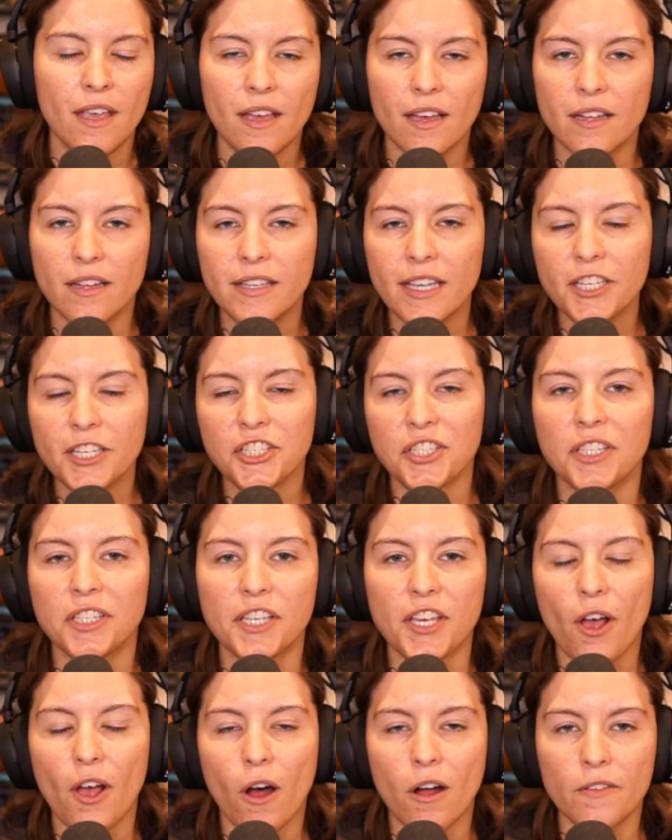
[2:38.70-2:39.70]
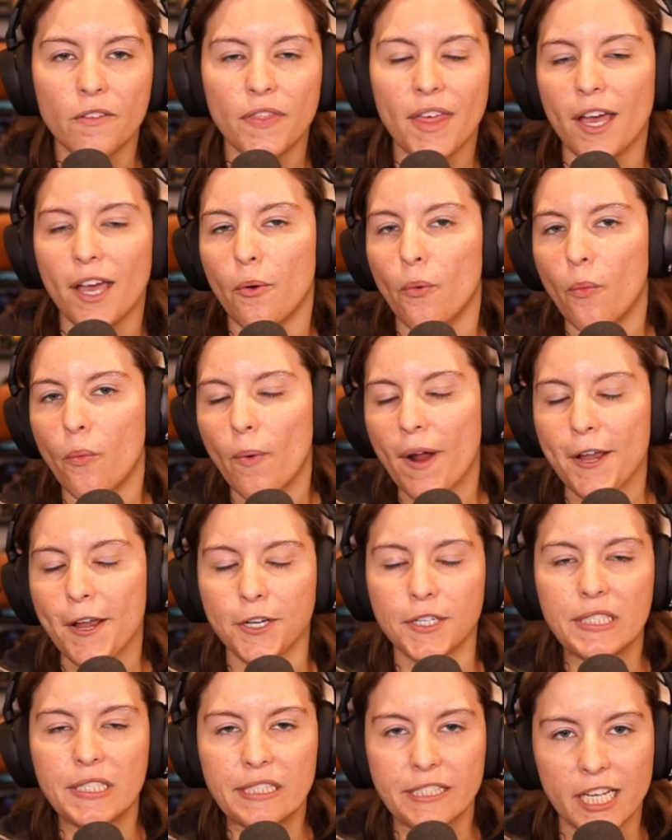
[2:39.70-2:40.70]
Additionally, on that
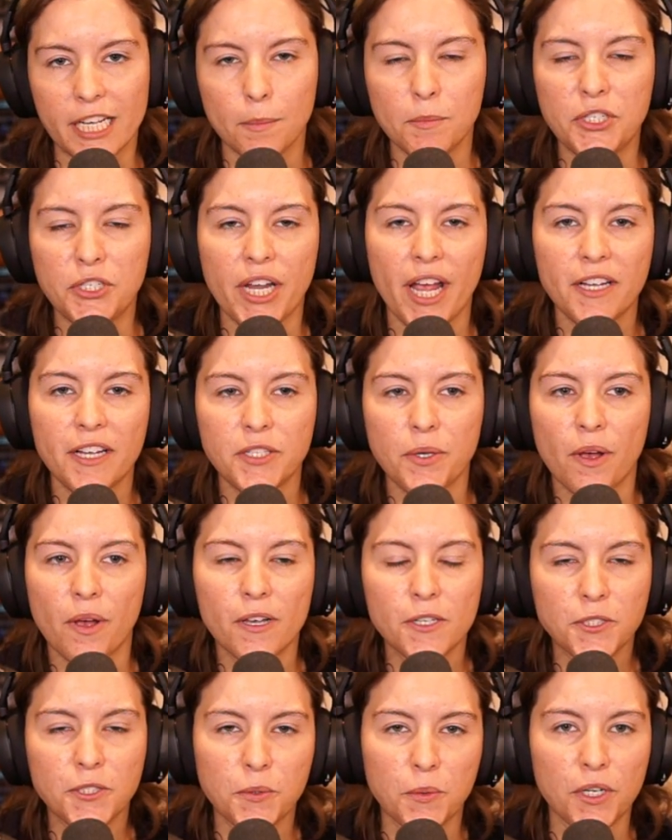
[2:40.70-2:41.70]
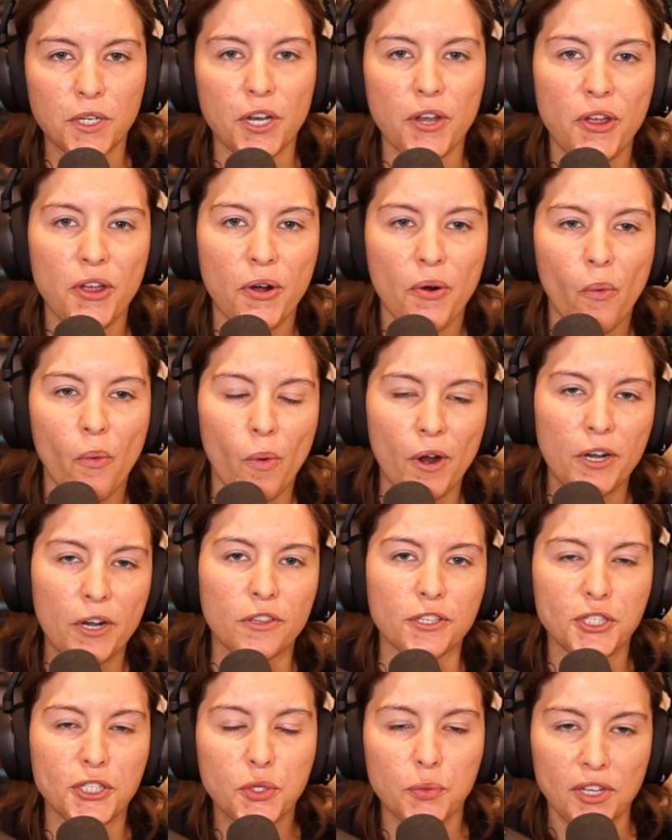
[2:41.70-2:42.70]
where subject, you also want to know where
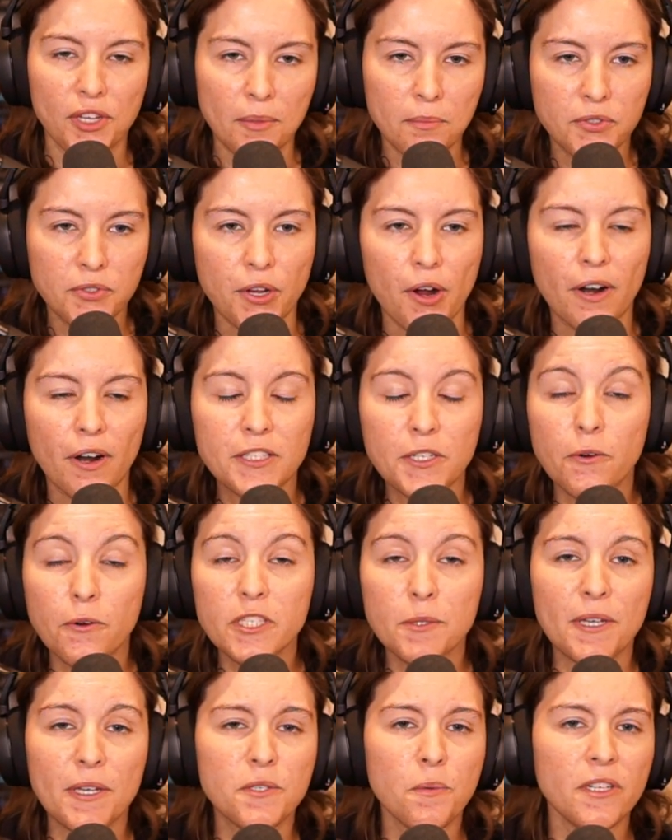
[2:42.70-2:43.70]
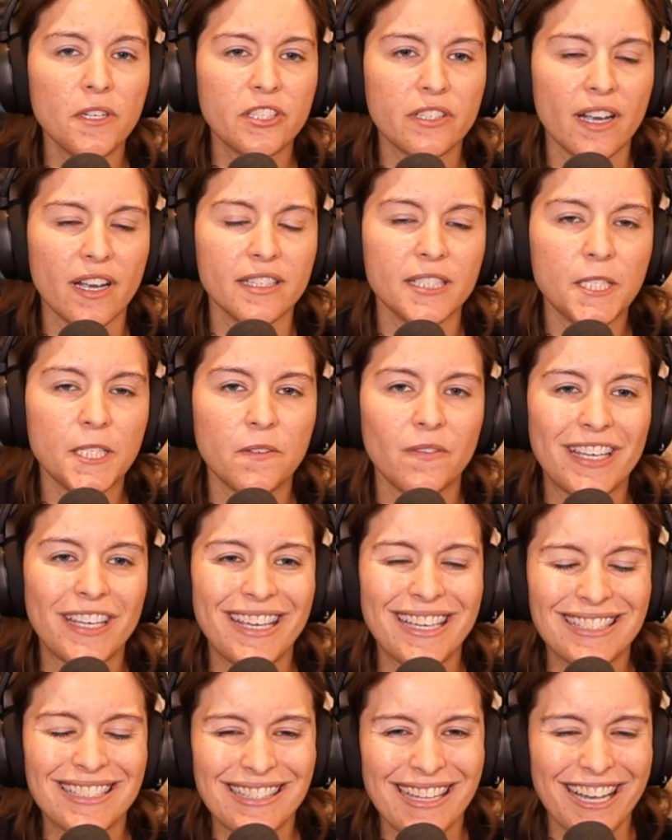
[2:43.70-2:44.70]
the streams are. It's going to be
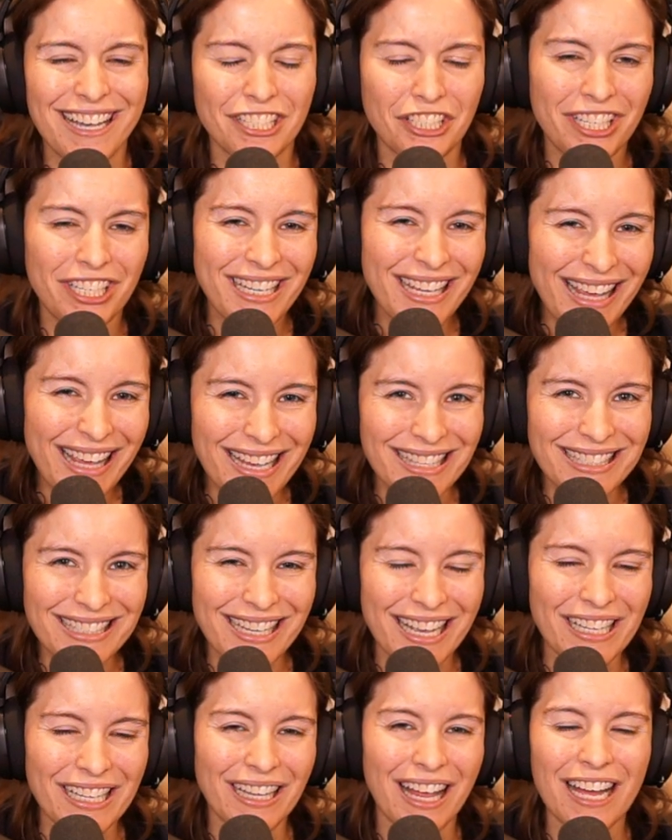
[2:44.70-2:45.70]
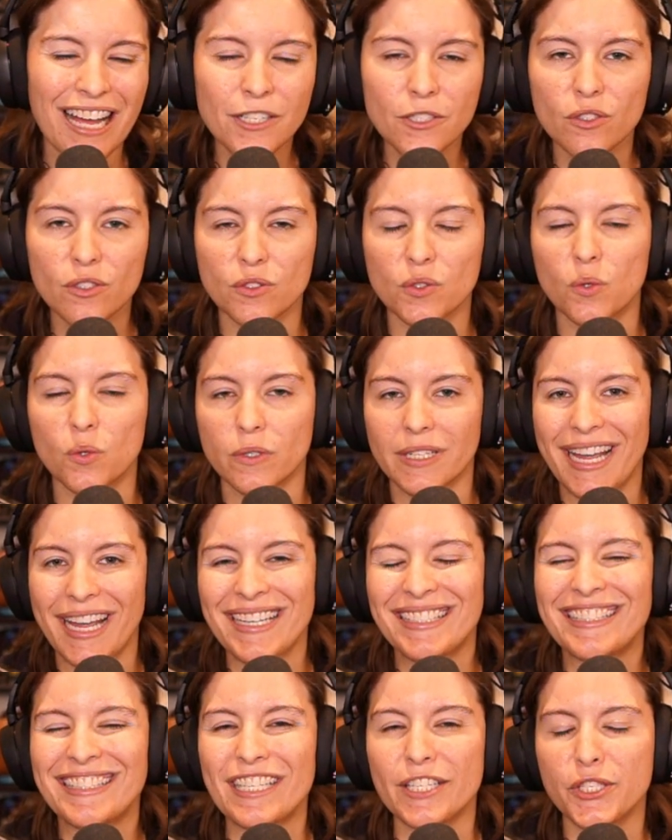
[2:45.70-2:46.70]

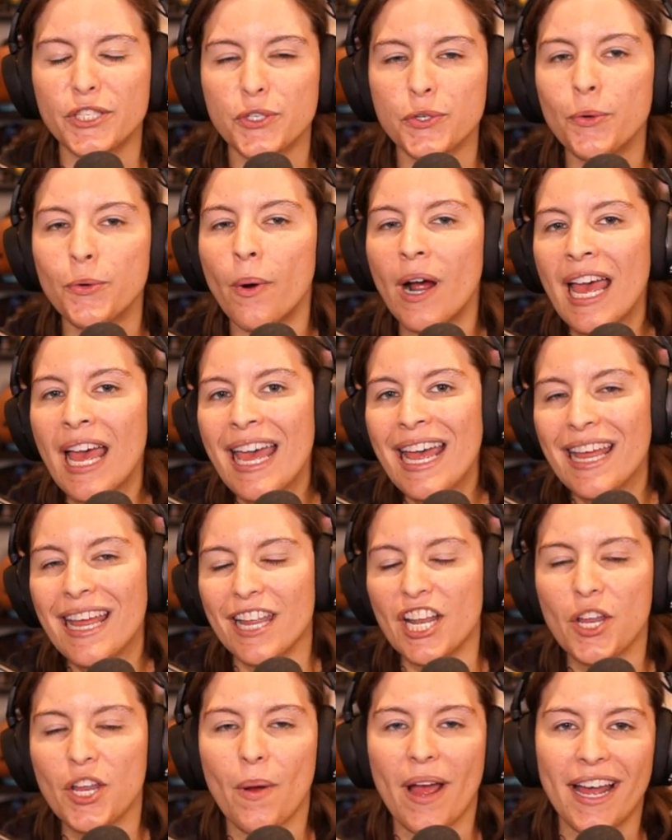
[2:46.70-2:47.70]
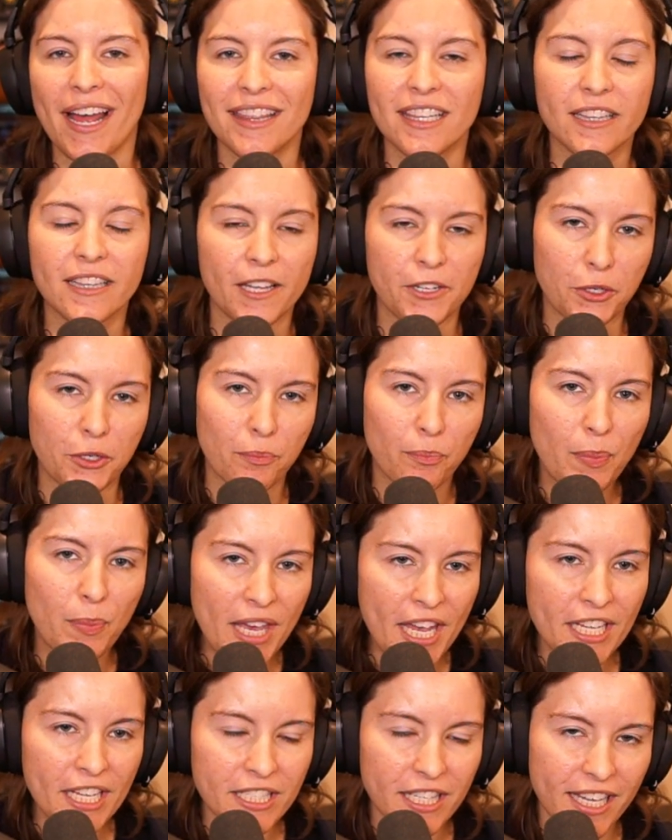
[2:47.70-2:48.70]
twitch.tv/ESL_SC2. Then you add the letter
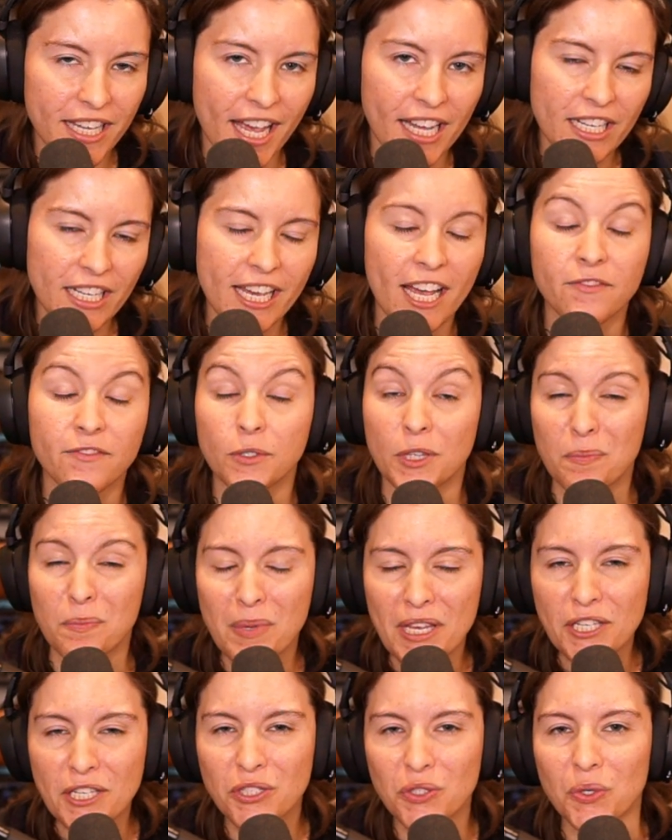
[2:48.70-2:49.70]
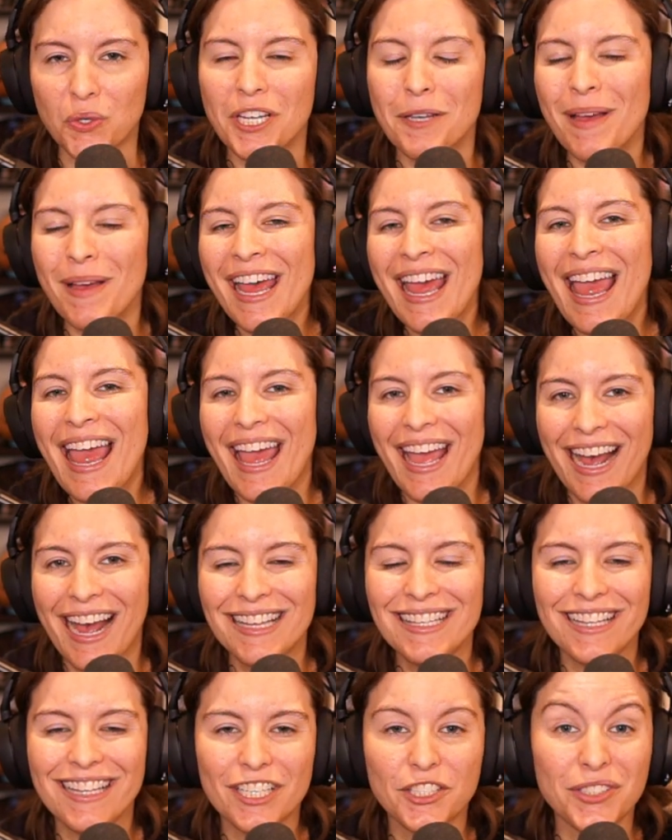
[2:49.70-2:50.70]
B to the end of that for the B stream
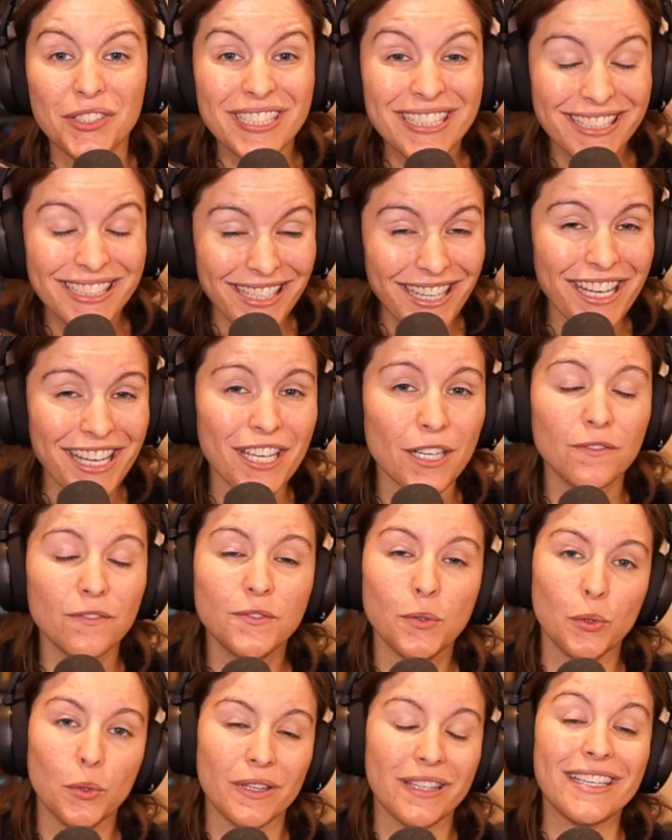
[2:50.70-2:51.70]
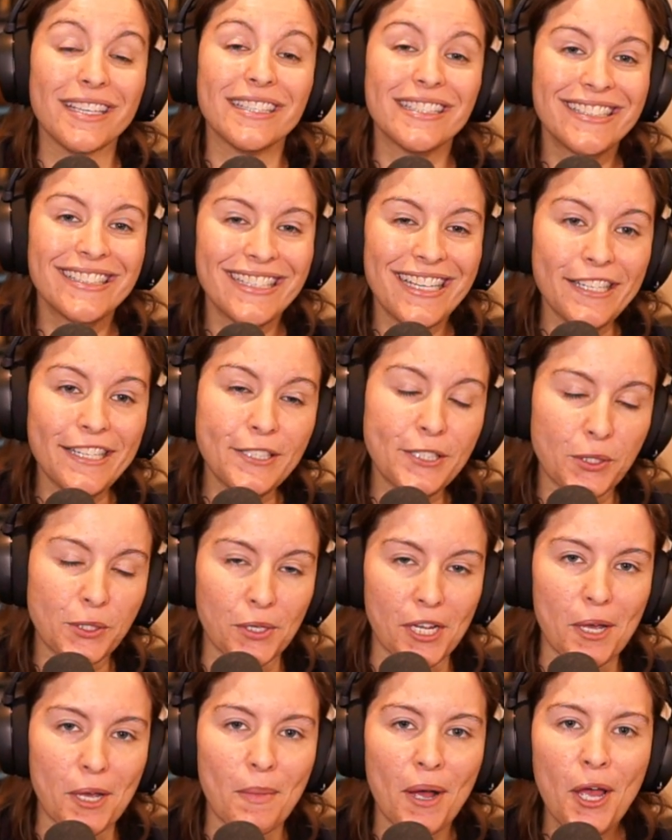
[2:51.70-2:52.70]
and the letter C for the C
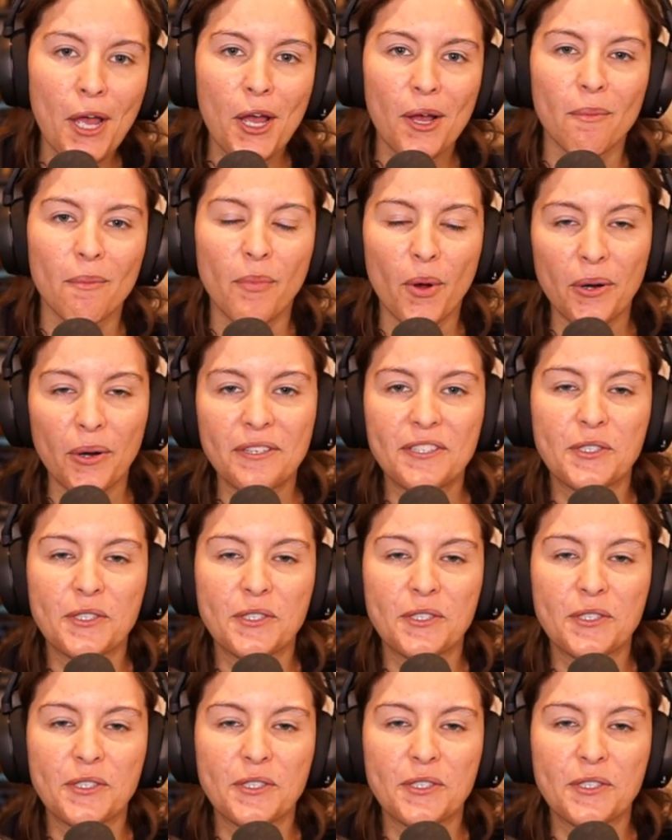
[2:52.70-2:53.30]
stream. Both